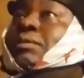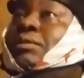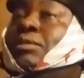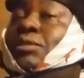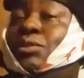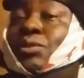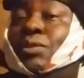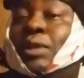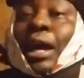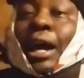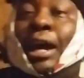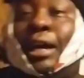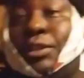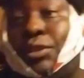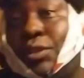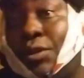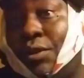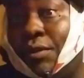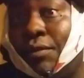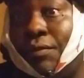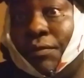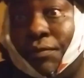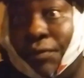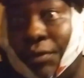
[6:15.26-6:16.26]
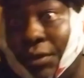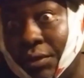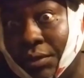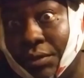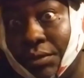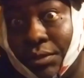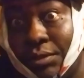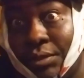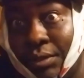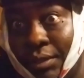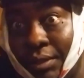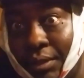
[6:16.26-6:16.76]
July
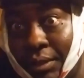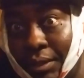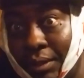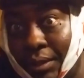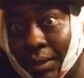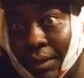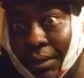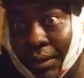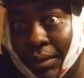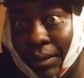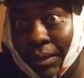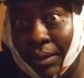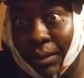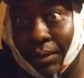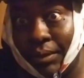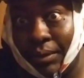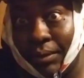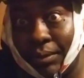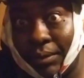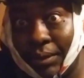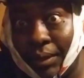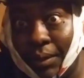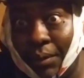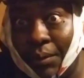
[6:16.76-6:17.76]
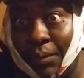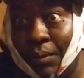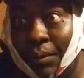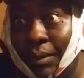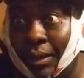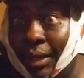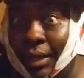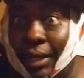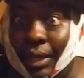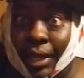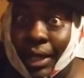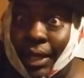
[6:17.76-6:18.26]
31st. So,
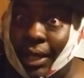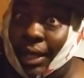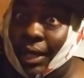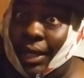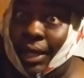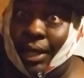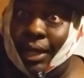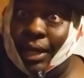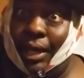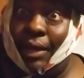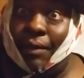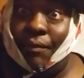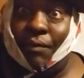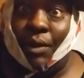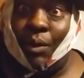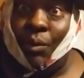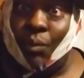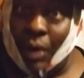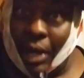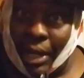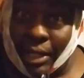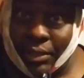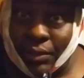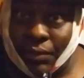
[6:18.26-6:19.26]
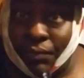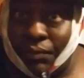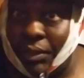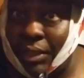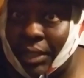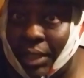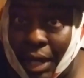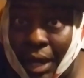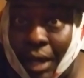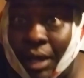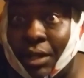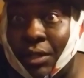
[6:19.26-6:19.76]
if it wasn't for
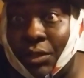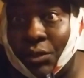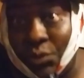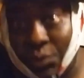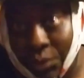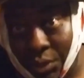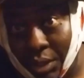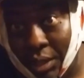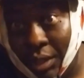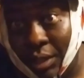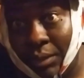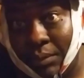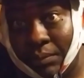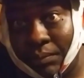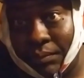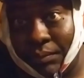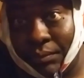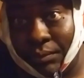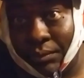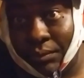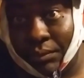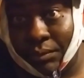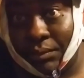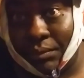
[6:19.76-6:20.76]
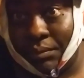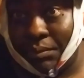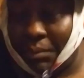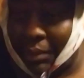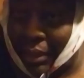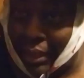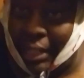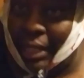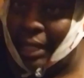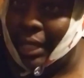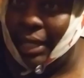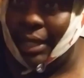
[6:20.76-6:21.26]
Donald Trump,
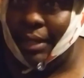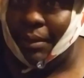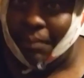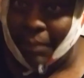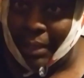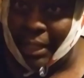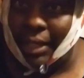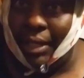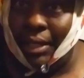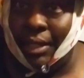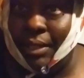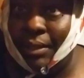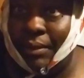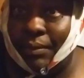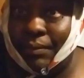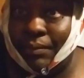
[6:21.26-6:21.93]
Believe me,